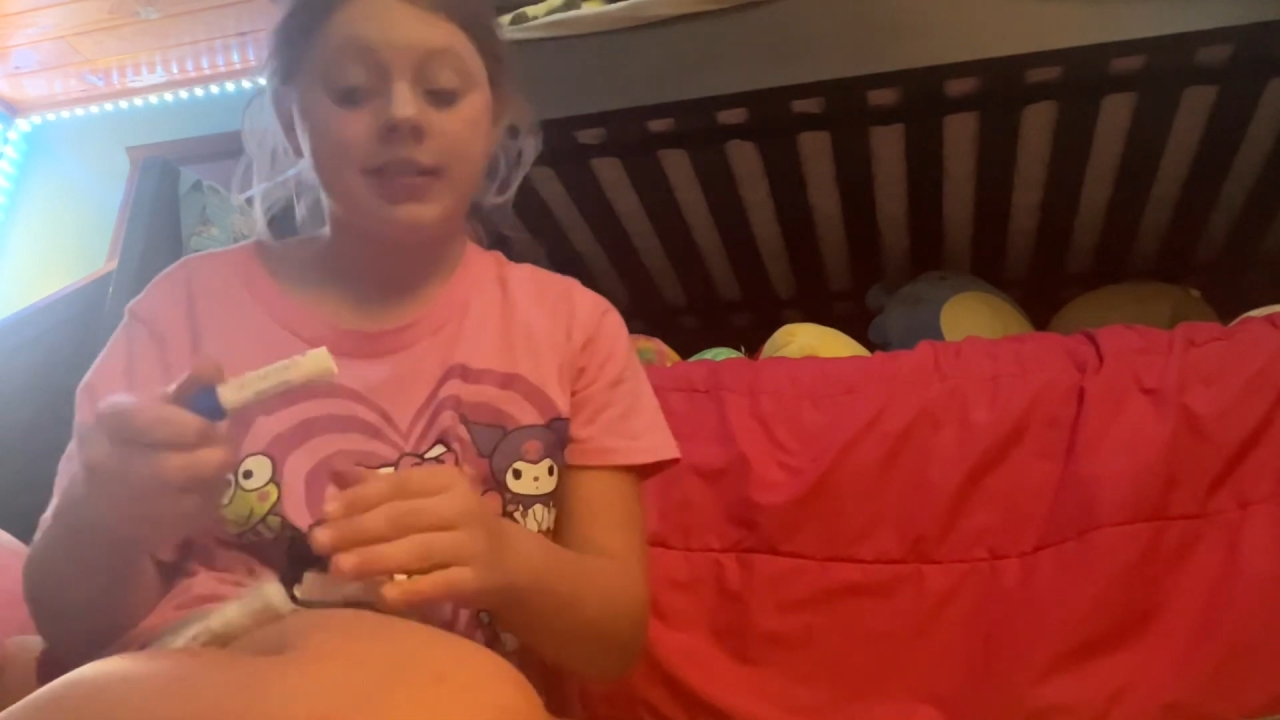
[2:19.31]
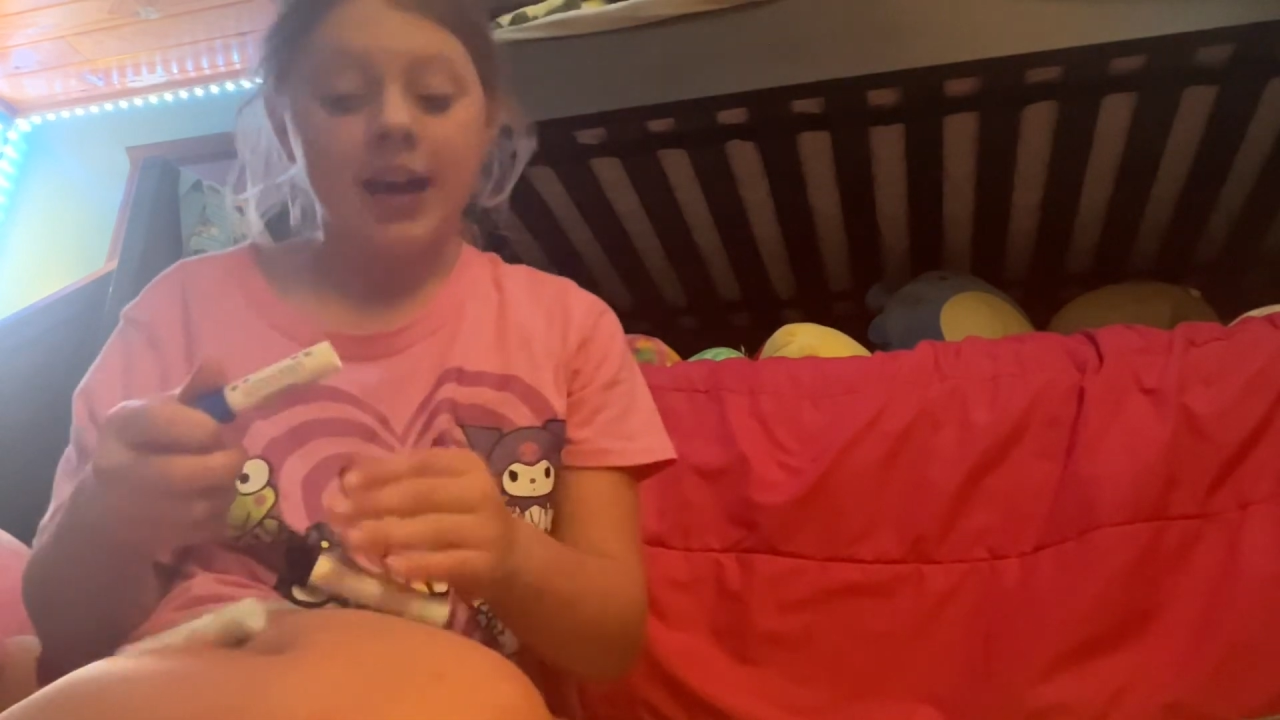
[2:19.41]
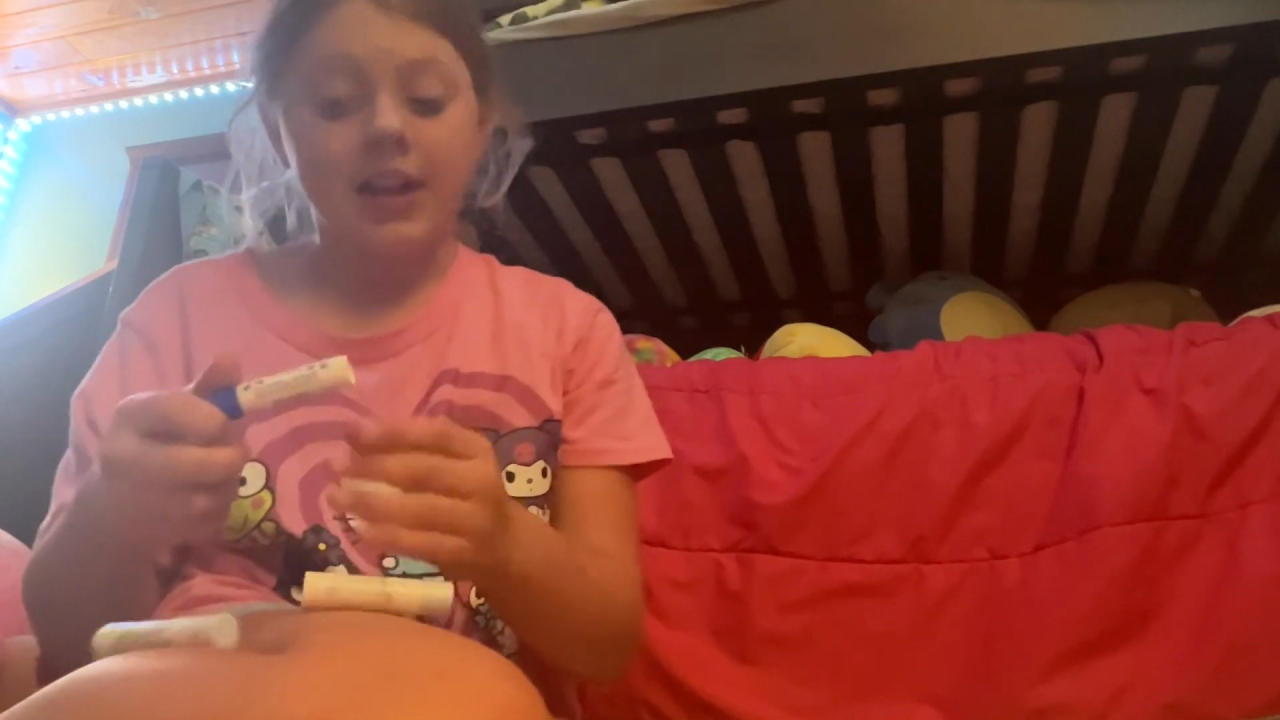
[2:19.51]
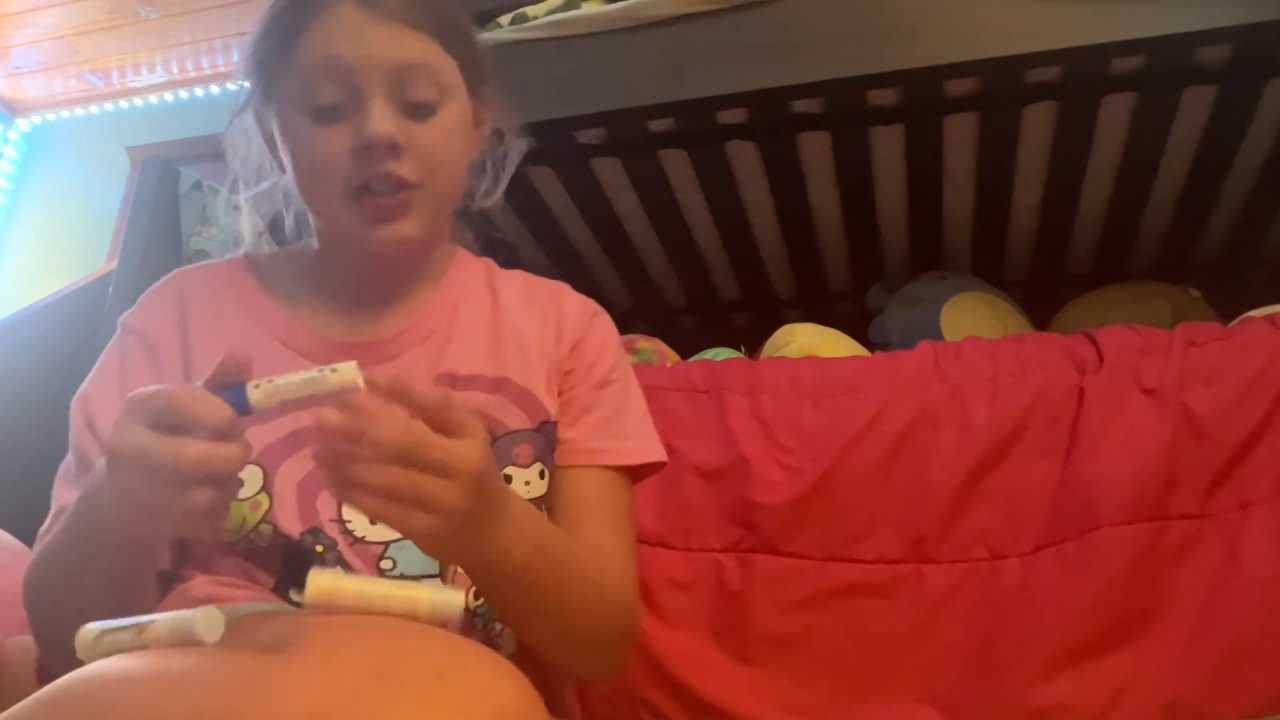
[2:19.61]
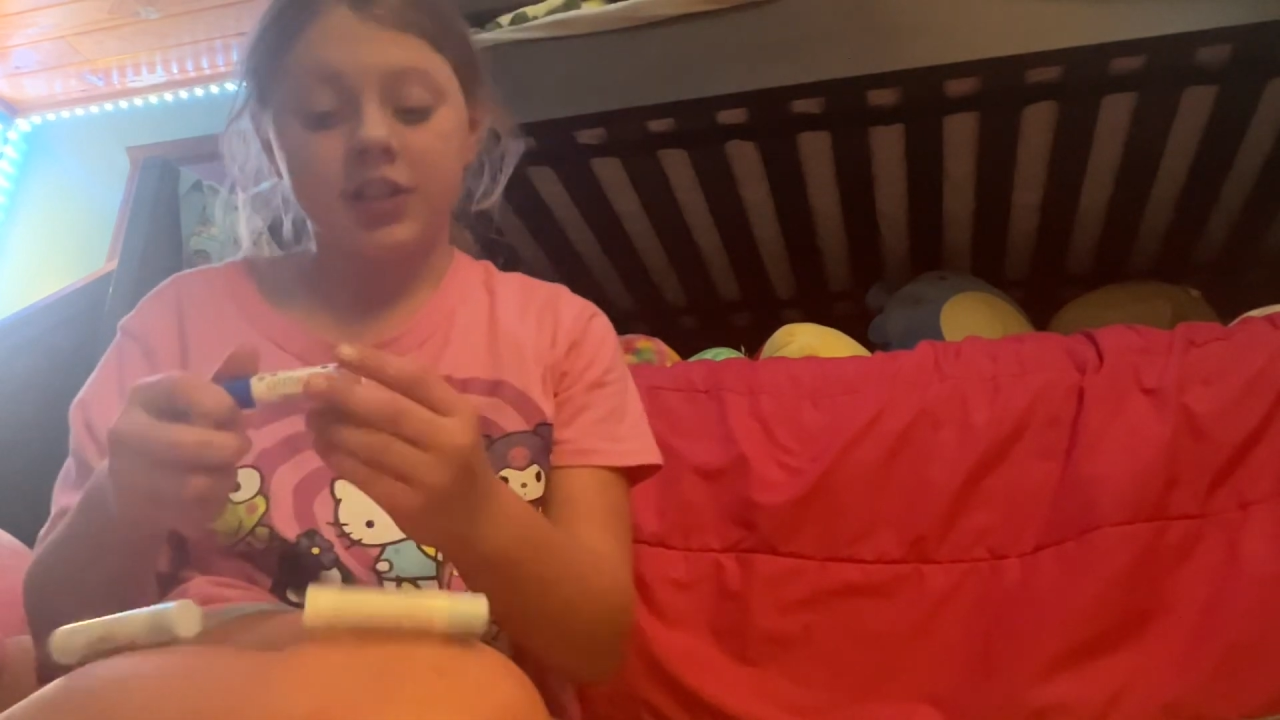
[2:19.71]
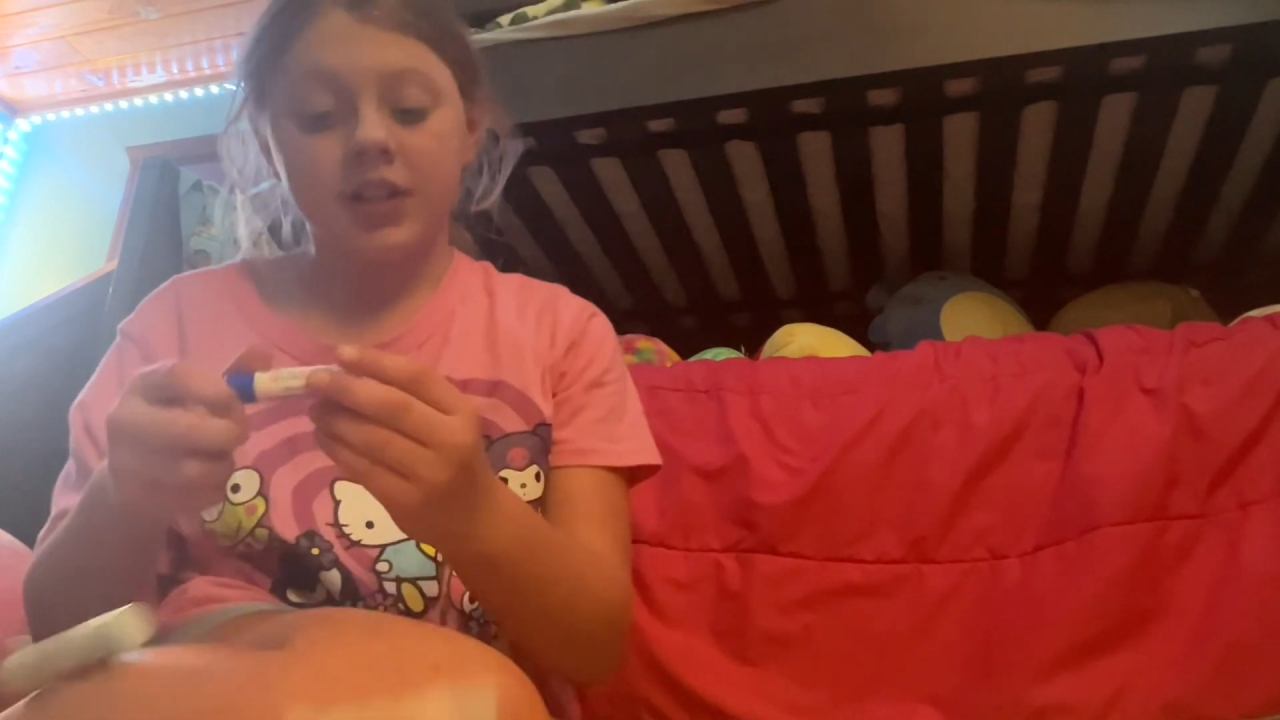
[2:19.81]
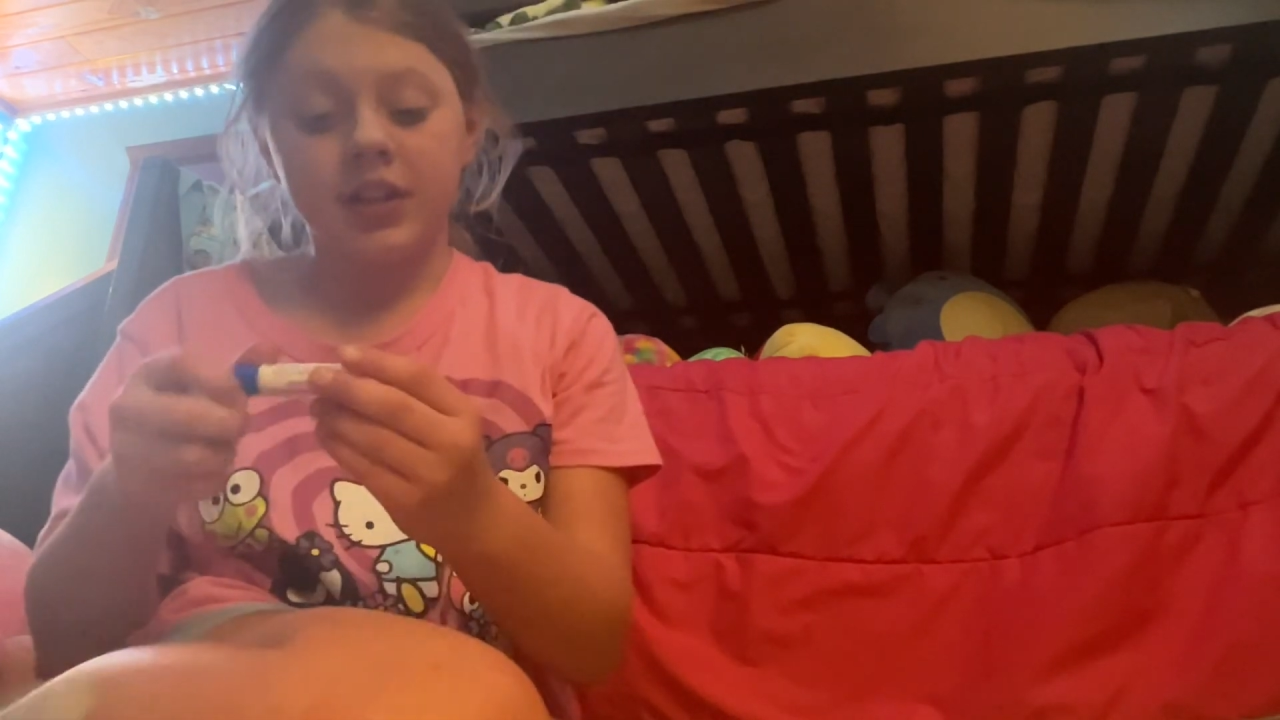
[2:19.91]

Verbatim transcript: actually,